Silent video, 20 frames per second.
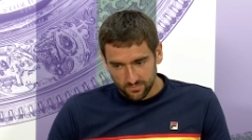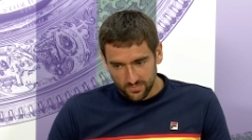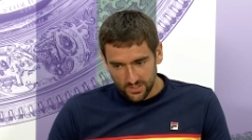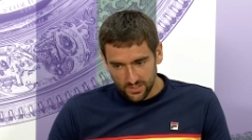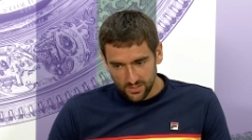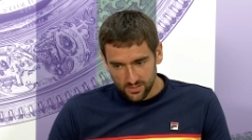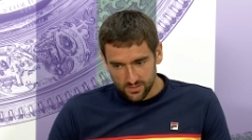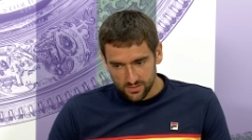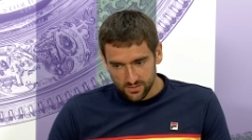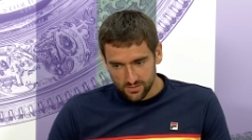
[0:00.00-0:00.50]

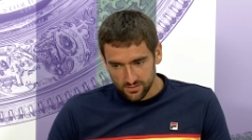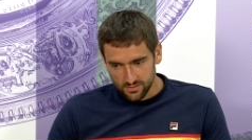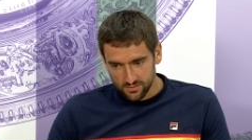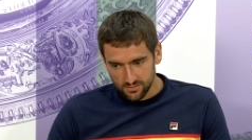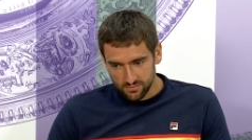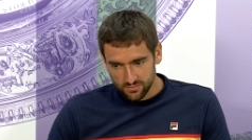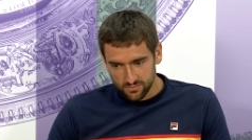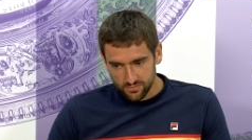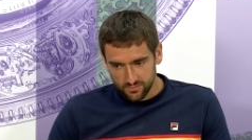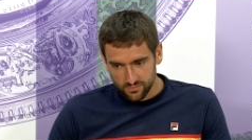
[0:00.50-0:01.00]
It's
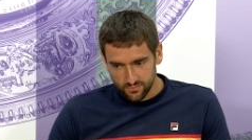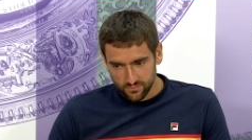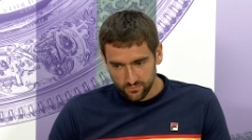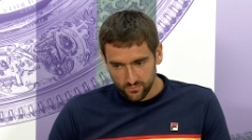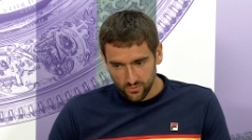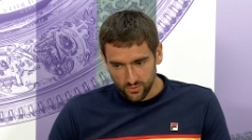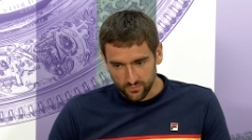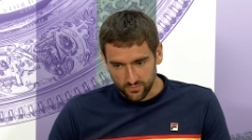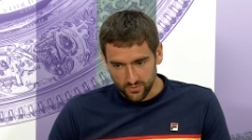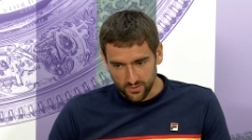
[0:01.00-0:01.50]

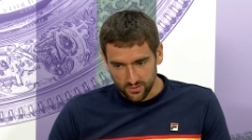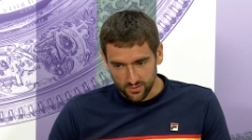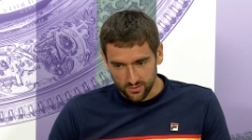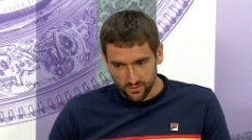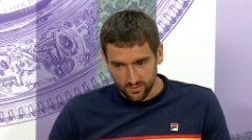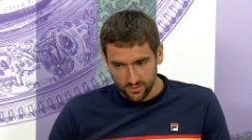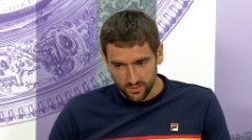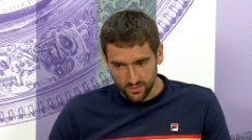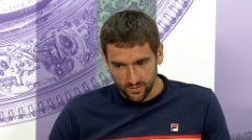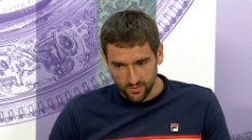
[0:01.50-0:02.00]
one of
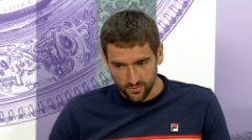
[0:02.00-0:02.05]
the